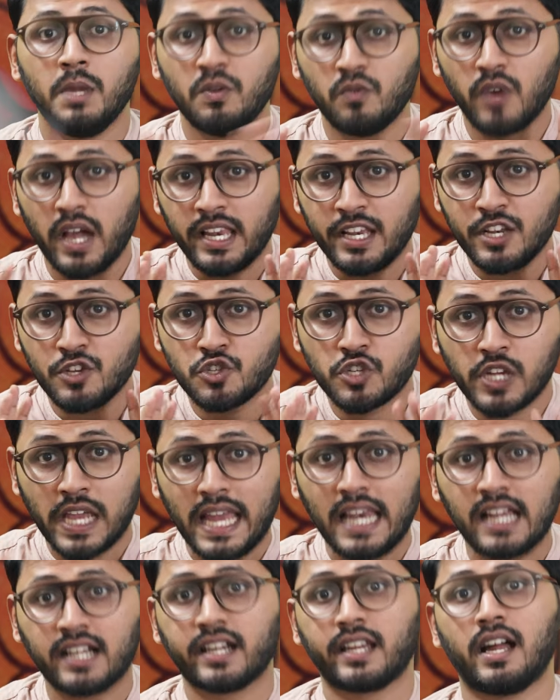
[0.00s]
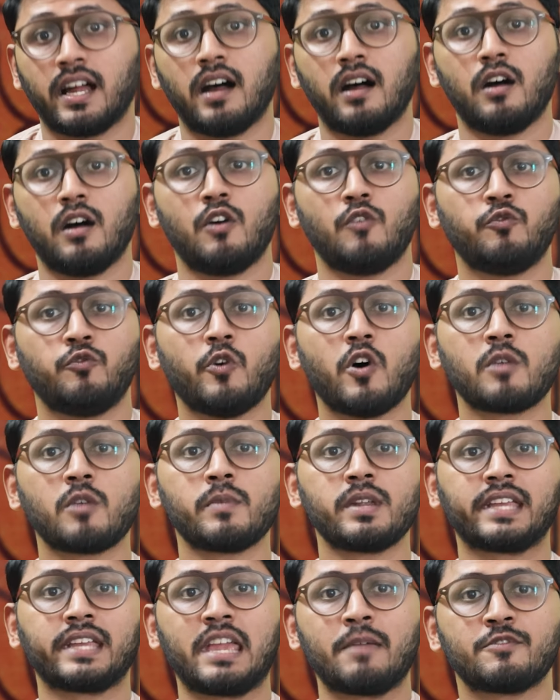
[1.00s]
Meanwhile, in Chelakkara,
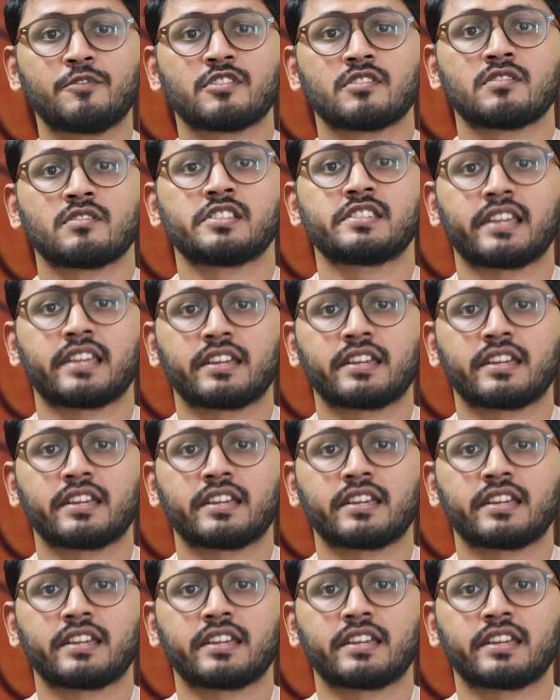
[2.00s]
former KPCC